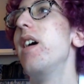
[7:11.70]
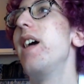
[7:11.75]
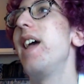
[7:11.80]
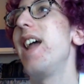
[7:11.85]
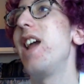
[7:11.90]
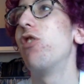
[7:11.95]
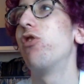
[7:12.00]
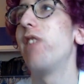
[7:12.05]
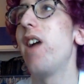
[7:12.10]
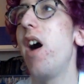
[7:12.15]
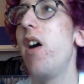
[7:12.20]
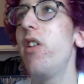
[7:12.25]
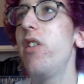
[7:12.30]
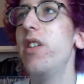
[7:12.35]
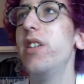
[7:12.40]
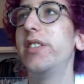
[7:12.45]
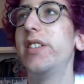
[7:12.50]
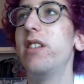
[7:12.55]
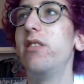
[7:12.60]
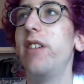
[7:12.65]
A router
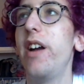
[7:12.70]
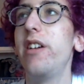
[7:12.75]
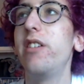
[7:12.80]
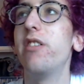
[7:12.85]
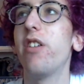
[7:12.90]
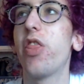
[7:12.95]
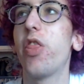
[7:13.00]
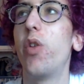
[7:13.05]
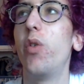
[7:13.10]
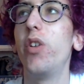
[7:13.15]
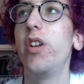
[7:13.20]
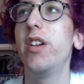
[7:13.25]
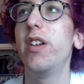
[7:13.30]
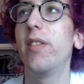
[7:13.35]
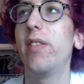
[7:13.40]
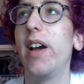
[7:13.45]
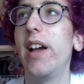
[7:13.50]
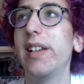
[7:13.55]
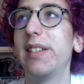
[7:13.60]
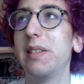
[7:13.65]
is a layer 3
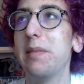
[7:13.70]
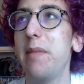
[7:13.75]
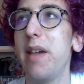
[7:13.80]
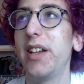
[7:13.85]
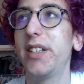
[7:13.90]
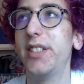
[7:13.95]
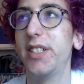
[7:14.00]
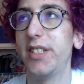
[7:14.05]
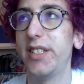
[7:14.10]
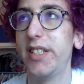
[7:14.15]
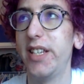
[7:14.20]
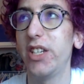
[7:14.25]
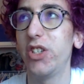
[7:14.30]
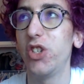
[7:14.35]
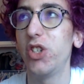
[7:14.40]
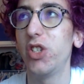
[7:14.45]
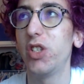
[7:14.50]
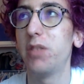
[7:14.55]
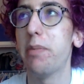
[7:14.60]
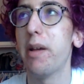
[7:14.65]
device that makes
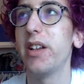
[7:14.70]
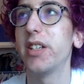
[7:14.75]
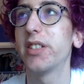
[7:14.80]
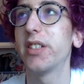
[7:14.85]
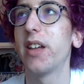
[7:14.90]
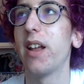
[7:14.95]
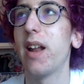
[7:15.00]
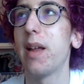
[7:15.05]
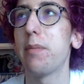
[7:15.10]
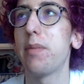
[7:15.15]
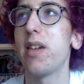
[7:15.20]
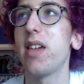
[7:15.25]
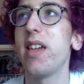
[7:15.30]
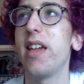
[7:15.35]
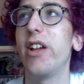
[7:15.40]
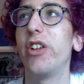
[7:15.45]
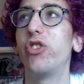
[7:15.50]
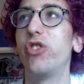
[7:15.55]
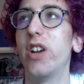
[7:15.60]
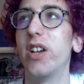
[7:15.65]
decisions based on IP
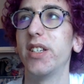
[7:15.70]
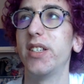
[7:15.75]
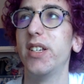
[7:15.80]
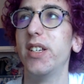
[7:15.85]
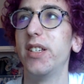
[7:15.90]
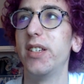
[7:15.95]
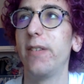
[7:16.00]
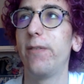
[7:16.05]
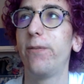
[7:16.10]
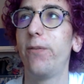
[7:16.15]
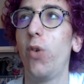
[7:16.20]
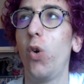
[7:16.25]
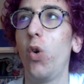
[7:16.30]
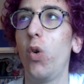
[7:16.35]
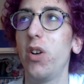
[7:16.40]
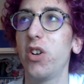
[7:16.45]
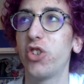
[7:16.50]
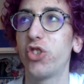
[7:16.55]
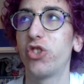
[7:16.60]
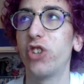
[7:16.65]
addresses. It
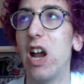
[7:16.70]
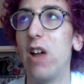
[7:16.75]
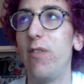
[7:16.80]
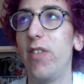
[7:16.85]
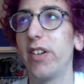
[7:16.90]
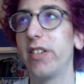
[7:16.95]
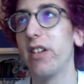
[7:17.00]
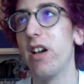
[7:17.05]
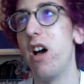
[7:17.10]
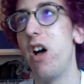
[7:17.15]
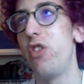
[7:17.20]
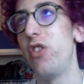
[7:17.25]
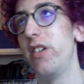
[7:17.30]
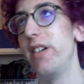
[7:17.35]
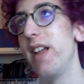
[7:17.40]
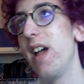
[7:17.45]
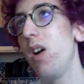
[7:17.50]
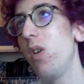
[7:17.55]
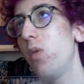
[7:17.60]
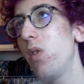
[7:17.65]
forwards traffic to other
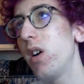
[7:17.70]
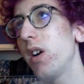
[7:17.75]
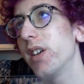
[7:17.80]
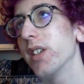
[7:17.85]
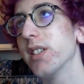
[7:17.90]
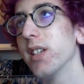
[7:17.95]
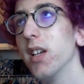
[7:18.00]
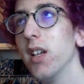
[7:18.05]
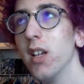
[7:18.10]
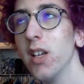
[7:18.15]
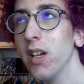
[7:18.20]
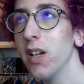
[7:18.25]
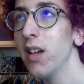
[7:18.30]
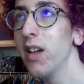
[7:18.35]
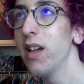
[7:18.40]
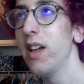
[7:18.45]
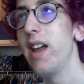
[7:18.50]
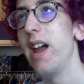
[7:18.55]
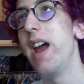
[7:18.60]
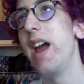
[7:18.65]
networks,
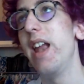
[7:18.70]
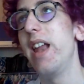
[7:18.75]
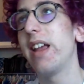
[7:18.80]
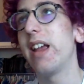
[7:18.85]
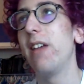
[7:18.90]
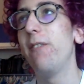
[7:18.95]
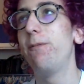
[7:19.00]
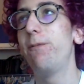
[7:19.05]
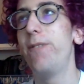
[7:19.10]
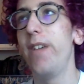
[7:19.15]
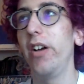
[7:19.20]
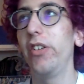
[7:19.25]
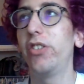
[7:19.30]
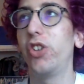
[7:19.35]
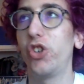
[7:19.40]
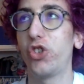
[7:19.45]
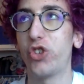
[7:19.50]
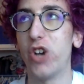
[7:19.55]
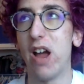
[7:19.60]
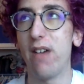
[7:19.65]
and it can
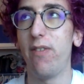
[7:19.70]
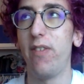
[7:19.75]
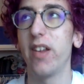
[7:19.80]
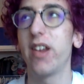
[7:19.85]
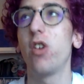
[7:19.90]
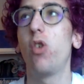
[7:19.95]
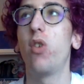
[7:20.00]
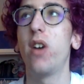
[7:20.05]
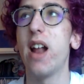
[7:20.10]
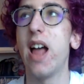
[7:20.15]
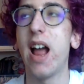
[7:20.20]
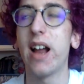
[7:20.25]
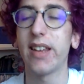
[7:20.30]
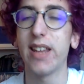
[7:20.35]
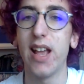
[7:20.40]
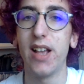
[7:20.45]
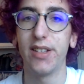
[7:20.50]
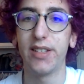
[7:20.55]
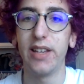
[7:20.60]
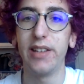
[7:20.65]
filter traffic or act
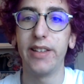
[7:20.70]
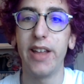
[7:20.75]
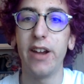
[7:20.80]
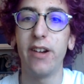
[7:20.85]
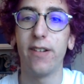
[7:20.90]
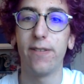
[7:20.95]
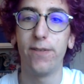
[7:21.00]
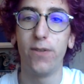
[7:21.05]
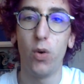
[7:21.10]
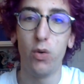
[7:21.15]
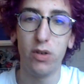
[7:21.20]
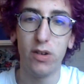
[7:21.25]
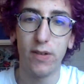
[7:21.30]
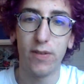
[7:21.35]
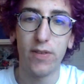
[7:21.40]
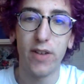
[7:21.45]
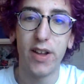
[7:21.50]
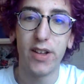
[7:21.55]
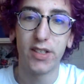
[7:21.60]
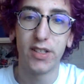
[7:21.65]
as a layer 4
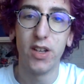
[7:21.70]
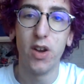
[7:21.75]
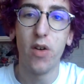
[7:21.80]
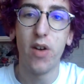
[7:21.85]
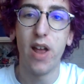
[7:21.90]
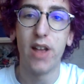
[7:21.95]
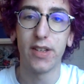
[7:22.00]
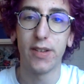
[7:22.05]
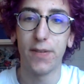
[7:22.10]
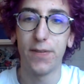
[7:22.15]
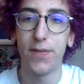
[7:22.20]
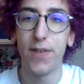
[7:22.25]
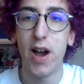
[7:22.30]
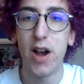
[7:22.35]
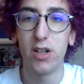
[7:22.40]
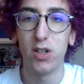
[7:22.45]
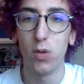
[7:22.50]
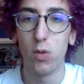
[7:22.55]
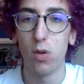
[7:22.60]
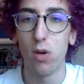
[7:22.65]
device known as a
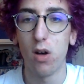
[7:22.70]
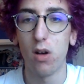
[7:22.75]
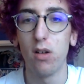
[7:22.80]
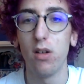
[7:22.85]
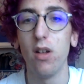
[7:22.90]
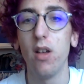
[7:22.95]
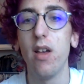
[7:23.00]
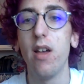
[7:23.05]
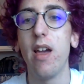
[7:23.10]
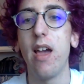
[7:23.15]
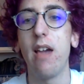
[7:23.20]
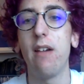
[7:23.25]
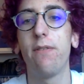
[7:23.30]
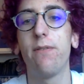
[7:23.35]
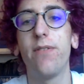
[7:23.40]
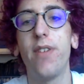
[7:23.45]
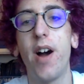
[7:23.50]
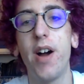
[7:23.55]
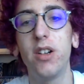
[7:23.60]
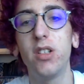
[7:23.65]
firewall. A
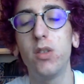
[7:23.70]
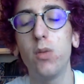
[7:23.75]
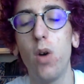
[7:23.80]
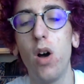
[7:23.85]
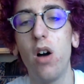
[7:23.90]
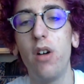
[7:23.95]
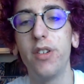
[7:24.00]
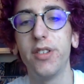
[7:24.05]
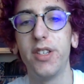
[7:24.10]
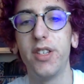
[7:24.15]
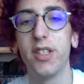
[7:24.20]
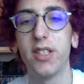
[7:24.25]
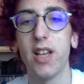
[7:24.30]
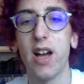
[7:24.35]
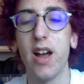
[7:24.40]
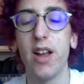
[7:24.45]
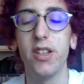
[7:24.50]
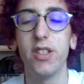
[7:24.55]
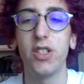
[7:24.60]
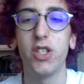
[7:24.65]
firewall is
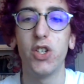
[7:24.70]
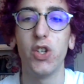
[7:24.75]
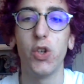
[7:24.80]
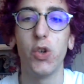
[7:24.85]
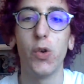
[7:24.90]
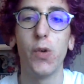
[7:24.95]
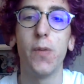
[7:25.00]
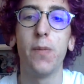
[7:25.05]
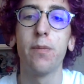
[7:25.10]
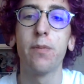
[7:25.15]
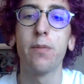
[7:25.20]
designed to